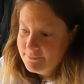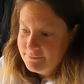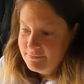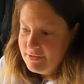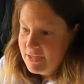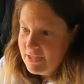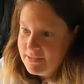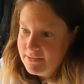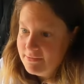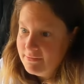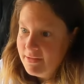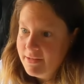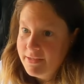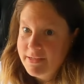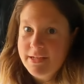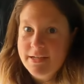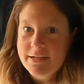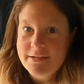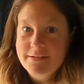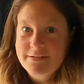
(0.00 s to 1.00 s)
Really No, like
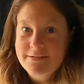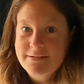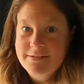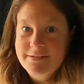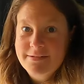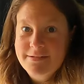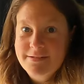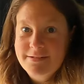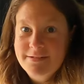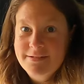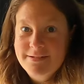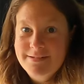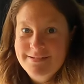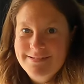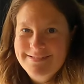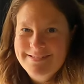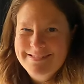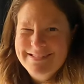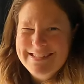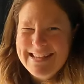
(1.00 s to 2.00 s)
nobody wants a wet
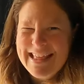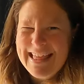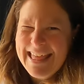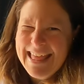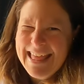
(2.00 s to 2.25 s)
mattress or